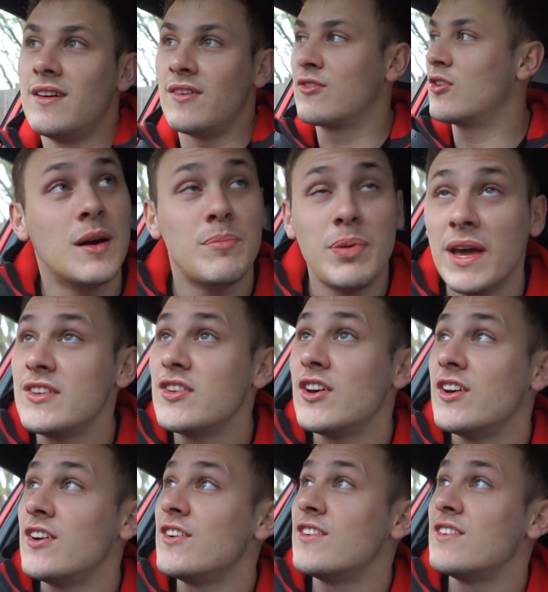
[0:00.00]
I've got a
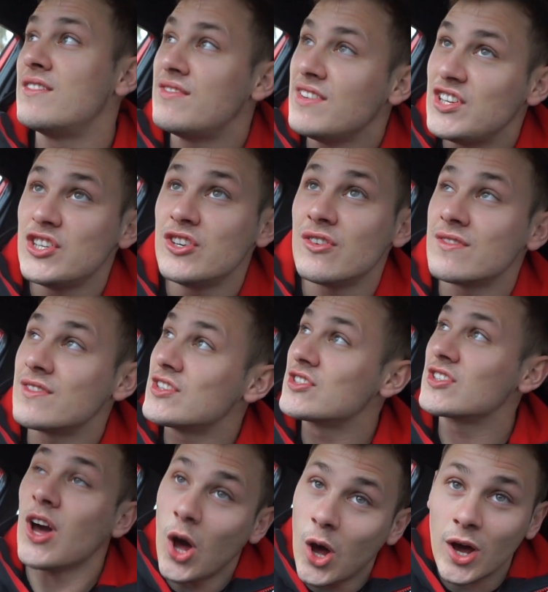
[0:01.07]
better vision of the
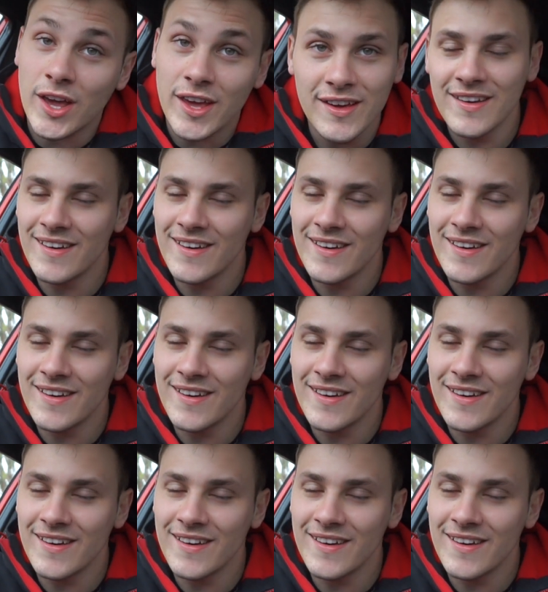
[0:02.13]
sky.